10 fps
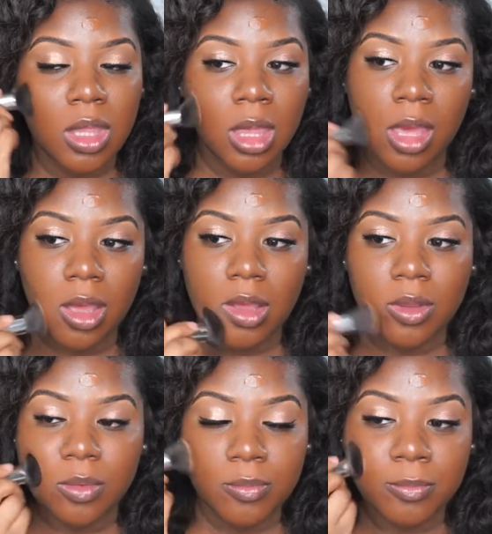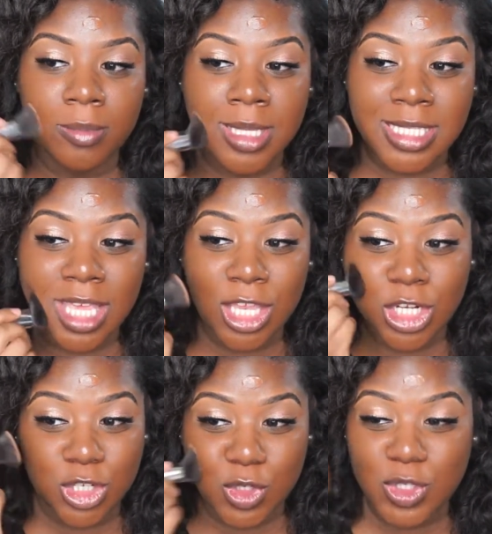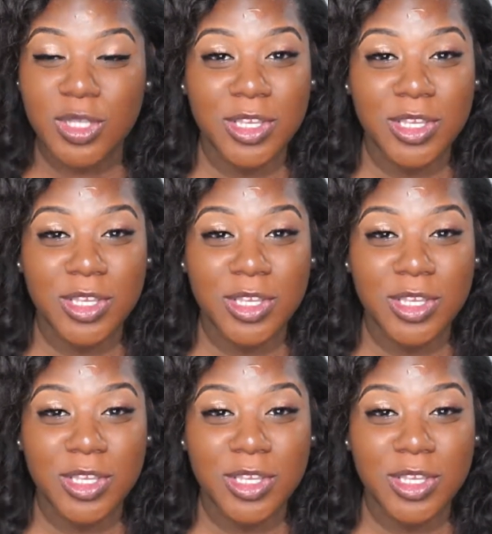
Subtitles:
yeah, my skin is usually